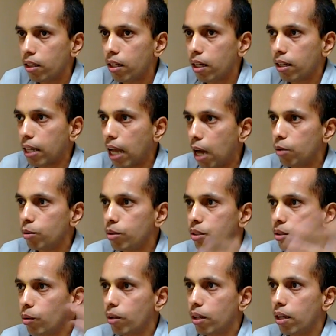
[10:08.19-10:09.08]
that cow
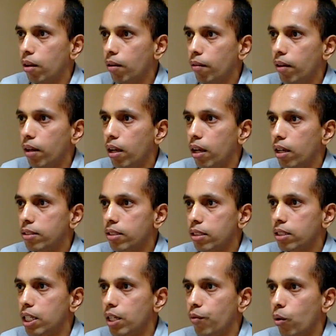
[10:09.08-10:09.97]
used to give
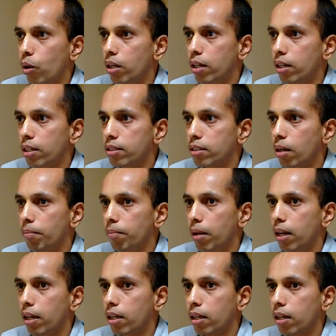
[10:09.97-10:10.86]
64 liters of
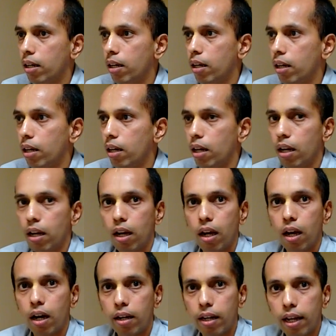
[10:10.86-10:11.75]
milk
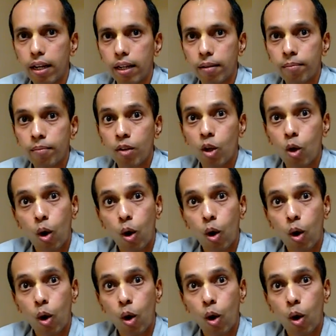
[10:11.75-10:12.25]
a day.